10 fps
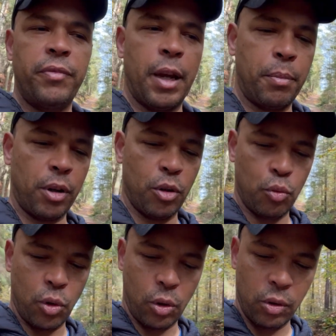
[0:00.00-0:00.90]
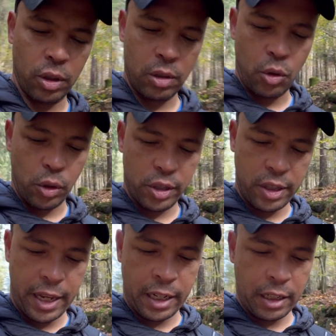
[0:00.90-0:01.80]
that part of the world, according to
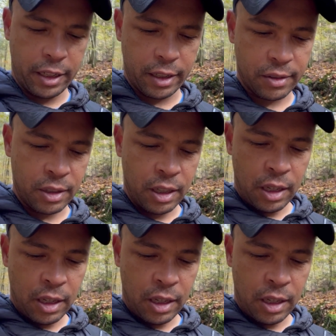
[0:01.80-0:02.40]
the analytics.